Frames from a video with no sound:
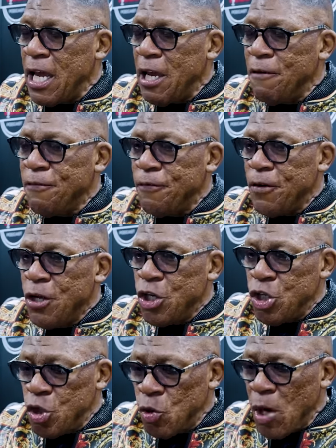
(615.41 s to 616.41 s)
if
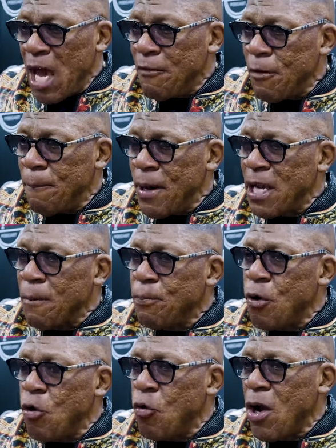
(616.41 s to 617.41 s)
you have a better
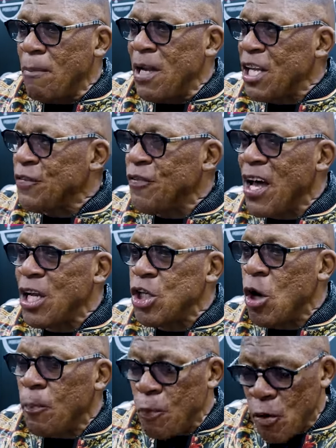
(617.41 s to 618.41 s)
program, let's follow
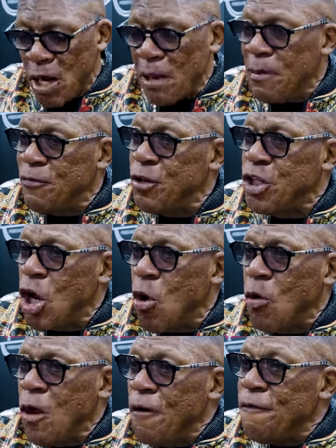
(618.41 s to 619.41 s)
your program. If you
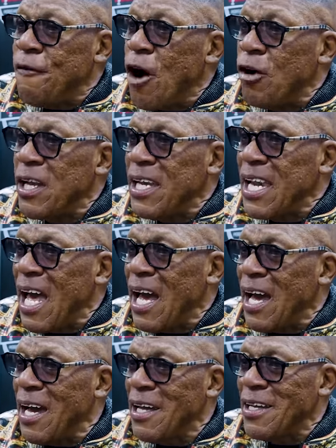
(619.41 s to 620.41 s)
don't, fall in
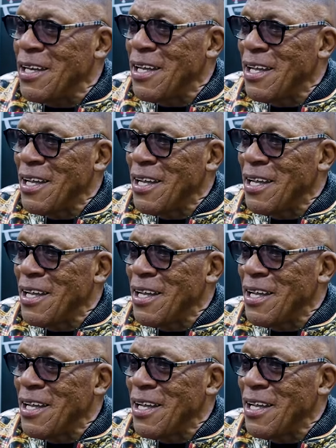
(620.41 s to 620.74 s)
line.